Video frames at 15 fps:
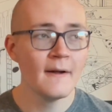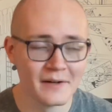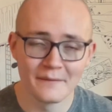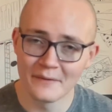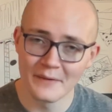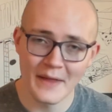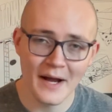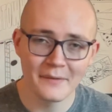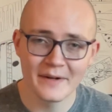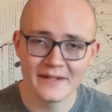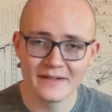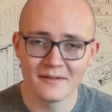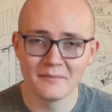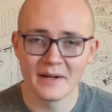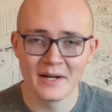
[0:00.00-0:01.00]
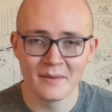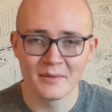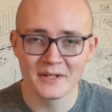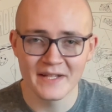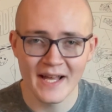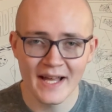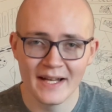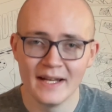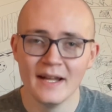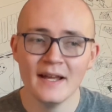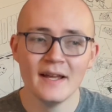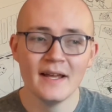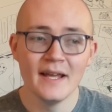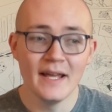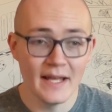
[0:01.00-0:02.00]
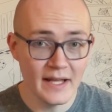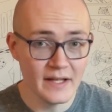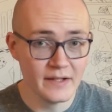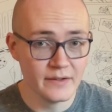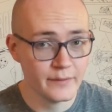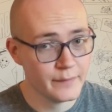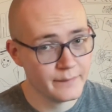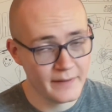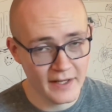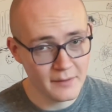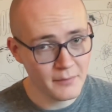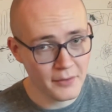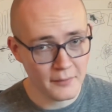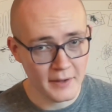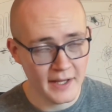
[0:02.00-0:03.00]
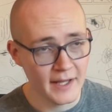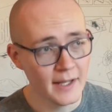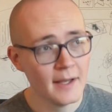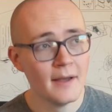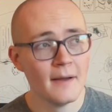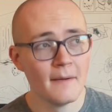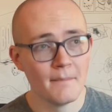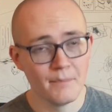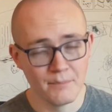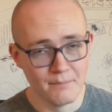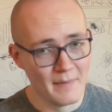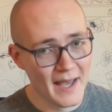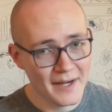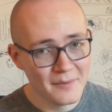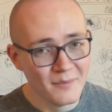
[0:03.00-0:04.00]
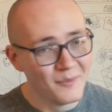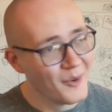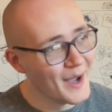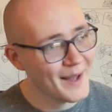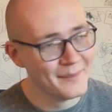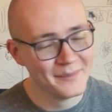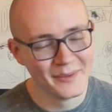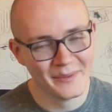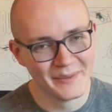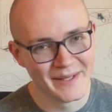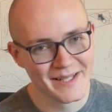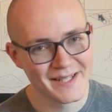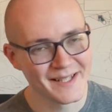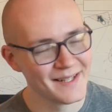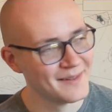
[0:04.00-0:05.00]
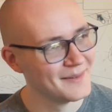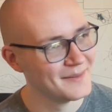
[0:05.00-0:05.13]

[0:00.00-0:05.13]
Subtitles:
And for that reason, my number 10 is Venom 3, Madam Web, which,